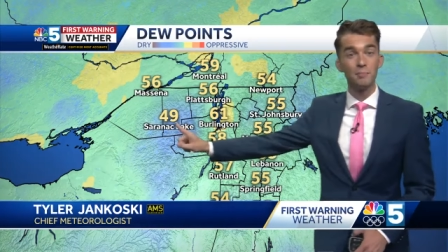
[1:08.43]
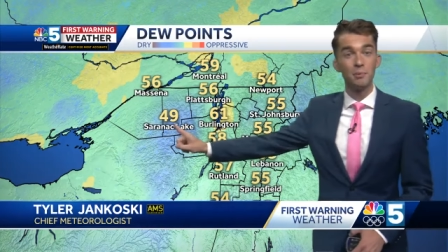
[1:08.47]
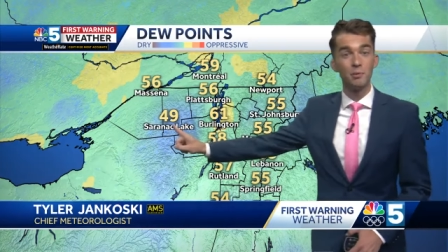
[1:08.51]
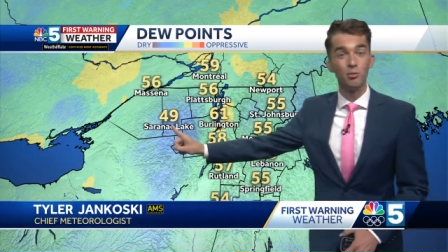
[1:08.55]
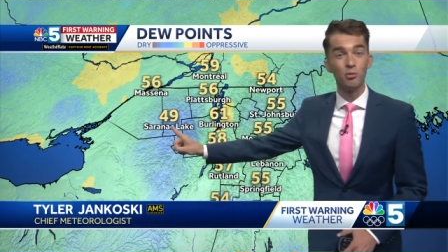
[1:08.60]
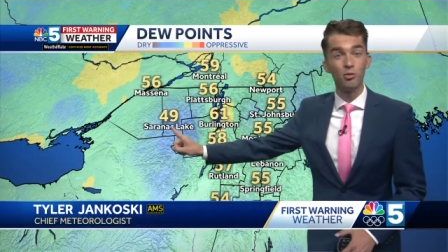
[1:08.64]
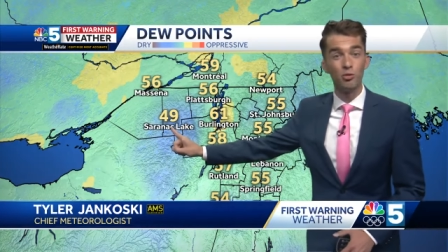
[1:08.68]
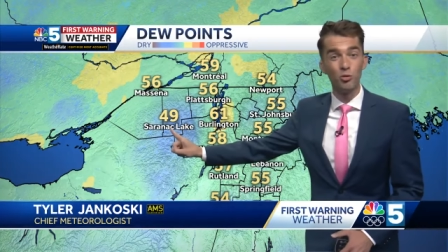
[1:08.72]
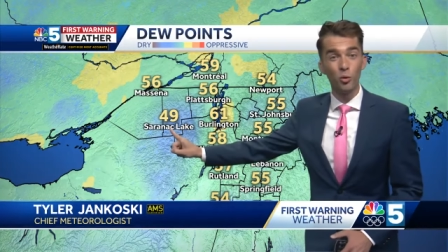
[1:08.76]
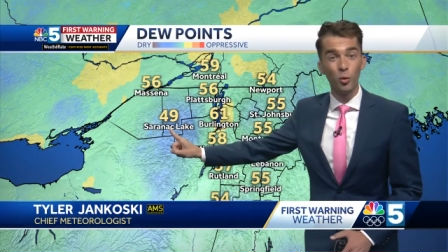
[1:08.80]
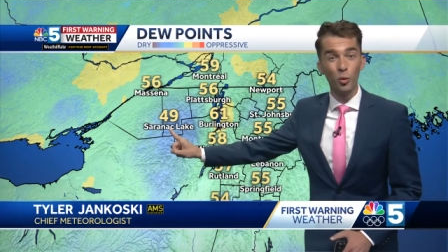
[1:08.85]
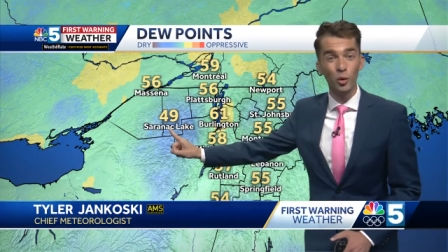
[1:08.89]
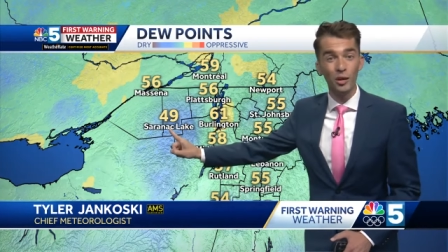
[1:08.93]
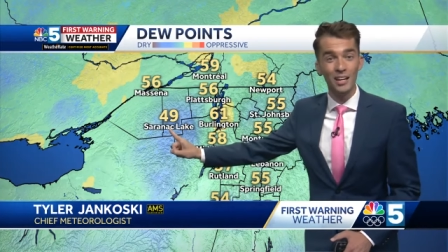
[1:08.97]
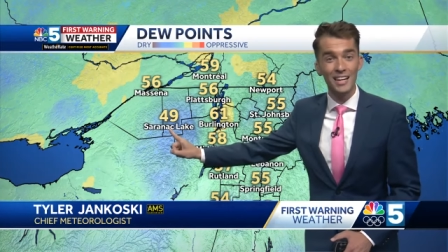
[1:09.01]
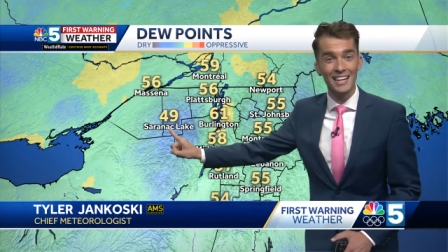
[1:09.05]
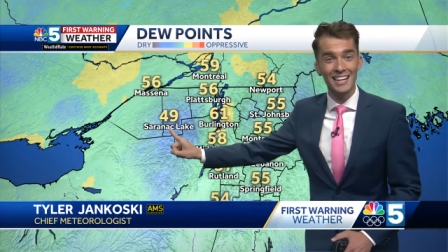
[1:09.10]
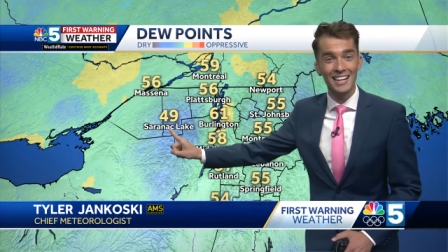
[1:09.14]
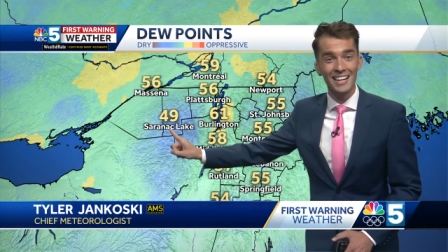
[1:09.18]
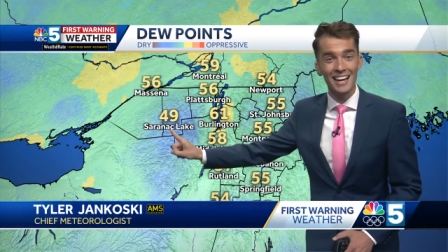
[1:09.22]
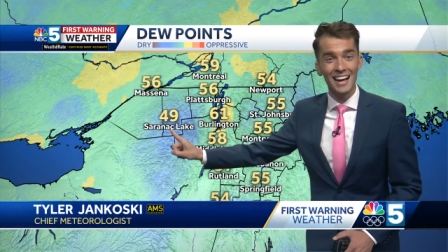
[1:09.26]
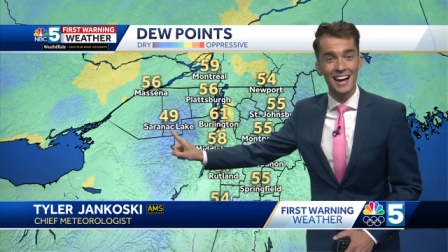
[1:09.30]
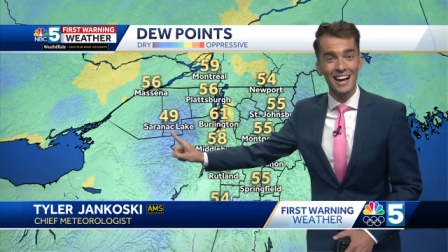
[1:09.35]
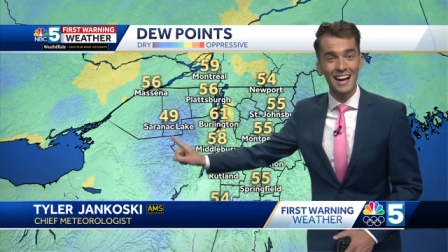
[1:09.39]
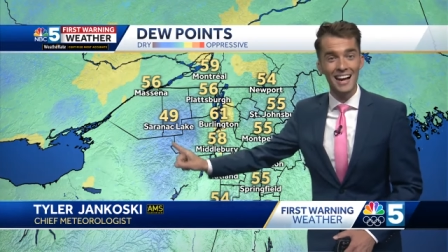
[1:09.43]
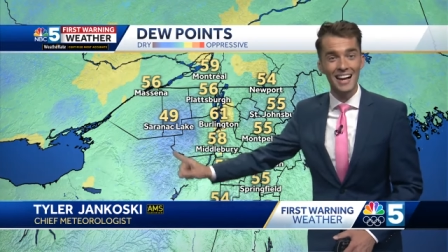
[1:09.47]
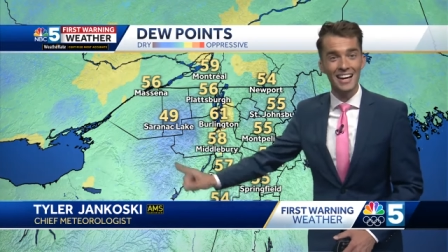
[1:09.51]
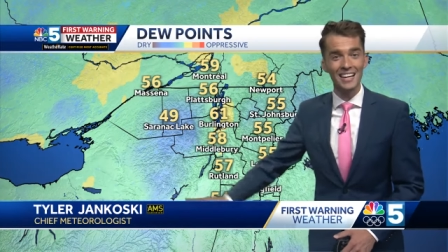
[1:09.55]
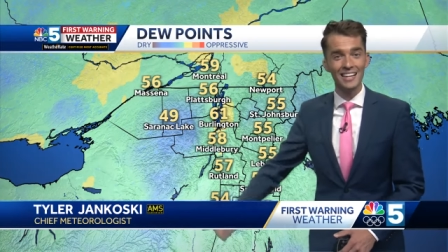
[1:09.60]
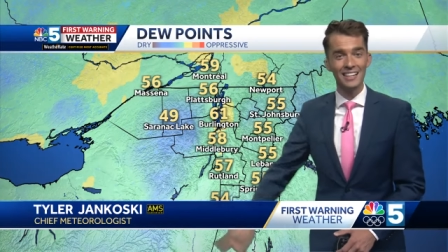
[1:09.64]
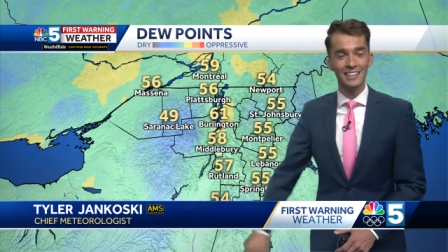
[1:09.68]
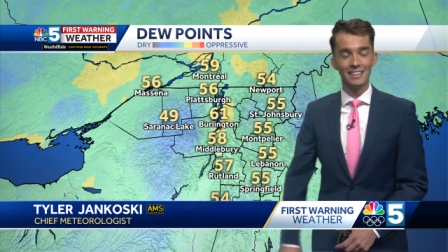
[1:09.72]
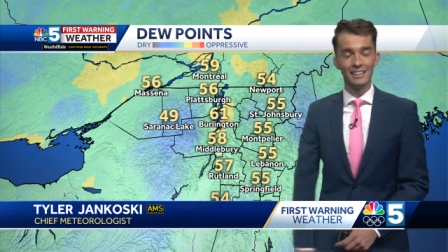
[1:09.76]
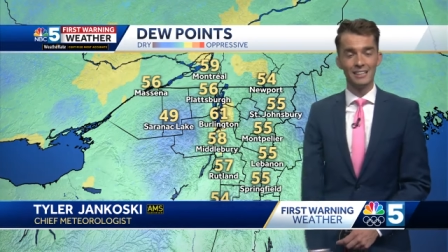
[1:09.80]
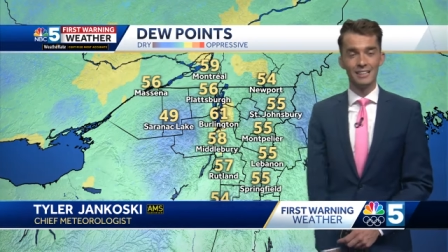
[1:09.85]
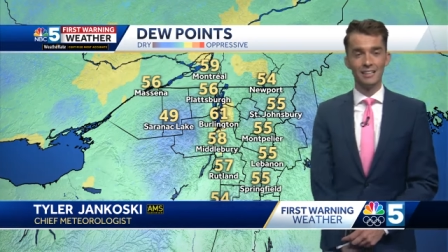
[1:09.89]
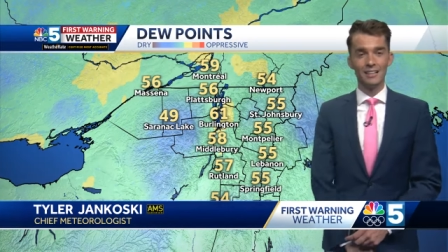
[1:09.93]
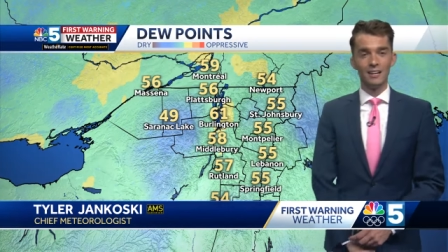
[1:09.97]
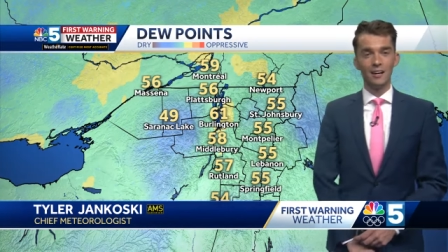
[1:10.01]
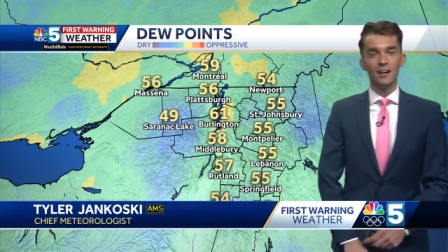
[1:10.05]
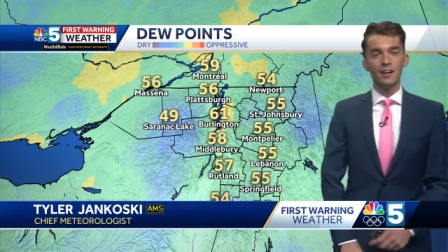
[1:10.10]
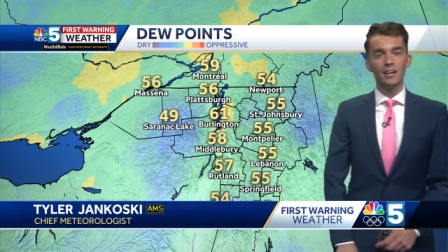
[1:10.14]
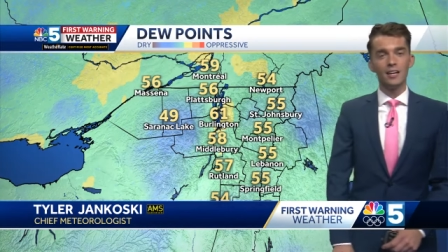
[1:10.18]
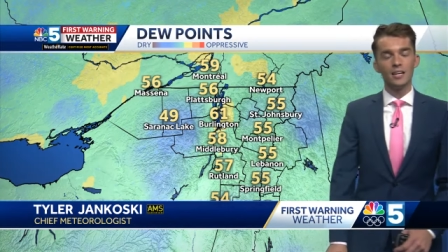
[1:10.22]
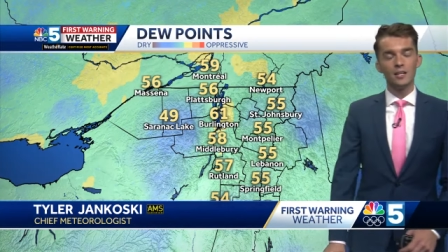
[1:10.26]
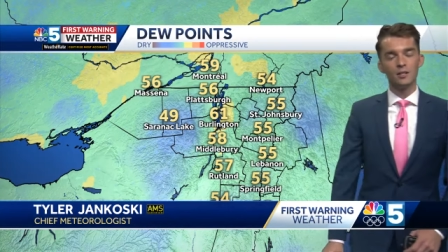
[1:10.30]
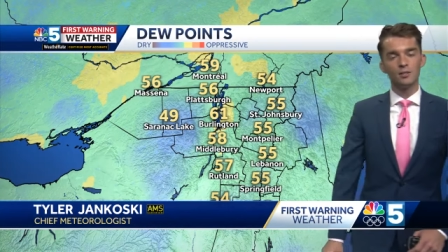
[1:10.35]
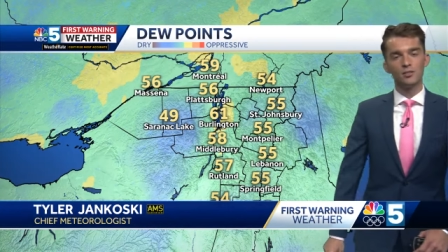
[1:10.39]
but 49
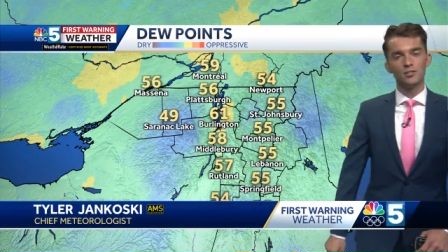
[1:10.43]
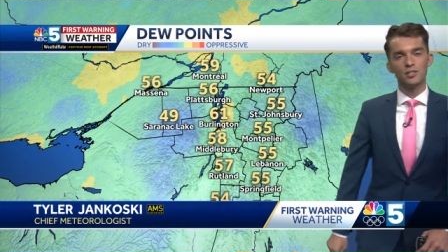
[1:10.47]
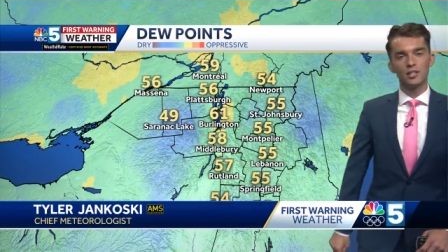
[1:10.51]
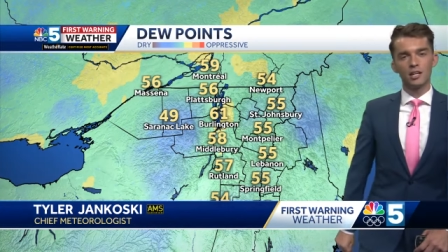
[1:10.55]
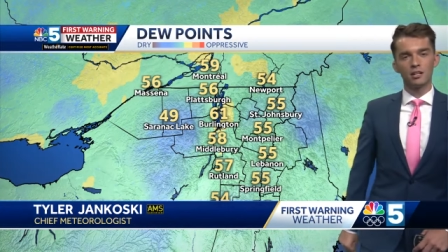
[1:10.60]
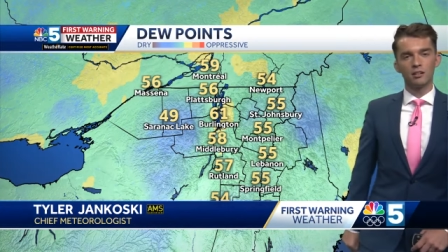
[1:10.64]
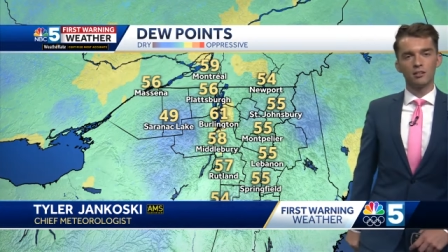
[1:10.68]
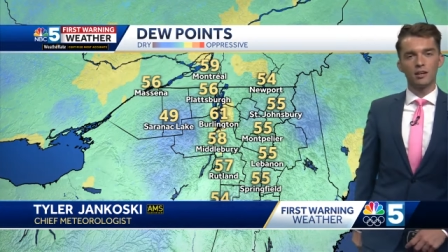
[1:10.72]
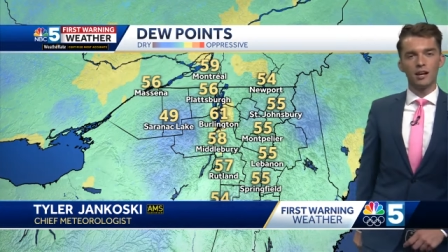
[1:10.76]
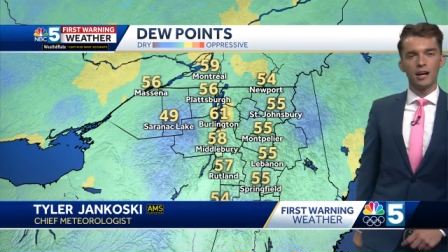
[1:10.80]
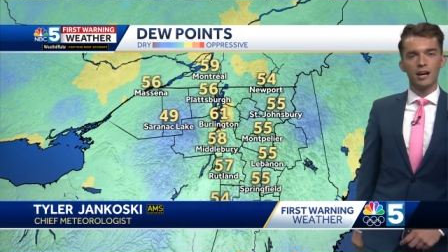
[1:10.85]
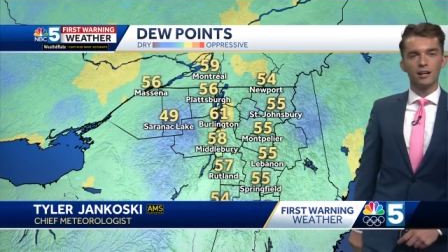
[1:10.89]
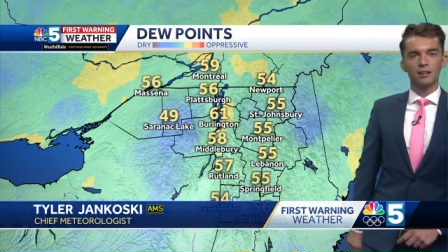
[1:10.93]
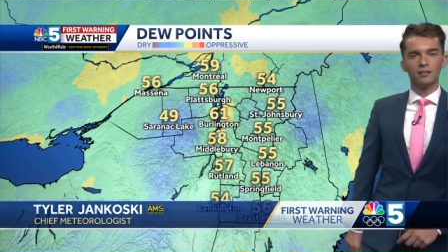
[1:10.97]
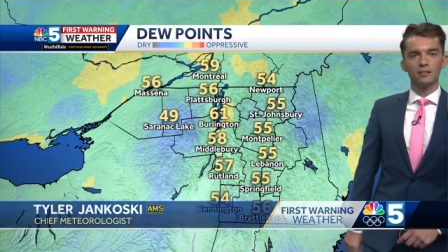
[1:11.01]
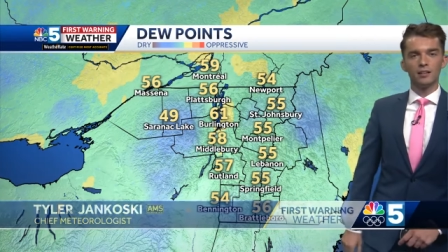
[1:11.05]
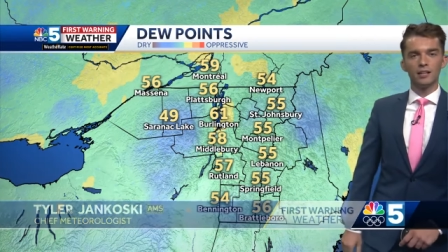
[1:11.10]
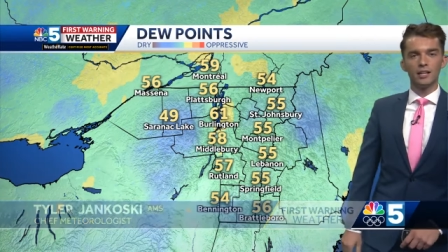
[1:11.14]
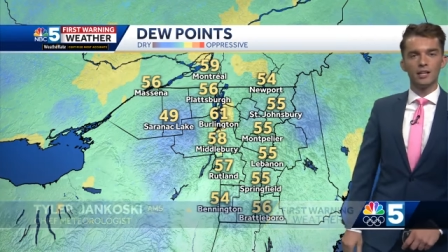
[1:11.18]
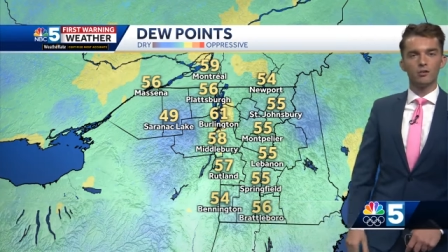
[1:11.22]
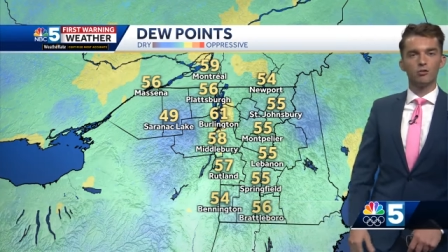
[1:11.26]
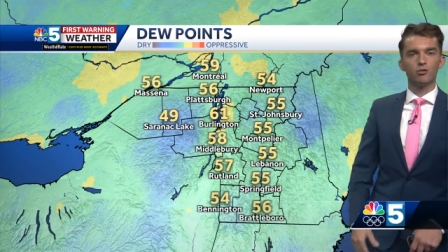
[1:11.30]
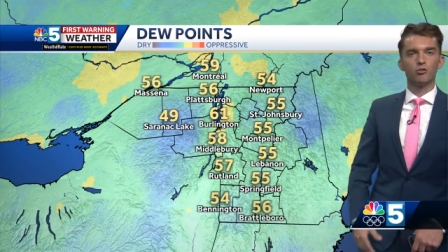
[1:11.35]
in Saranac Lake.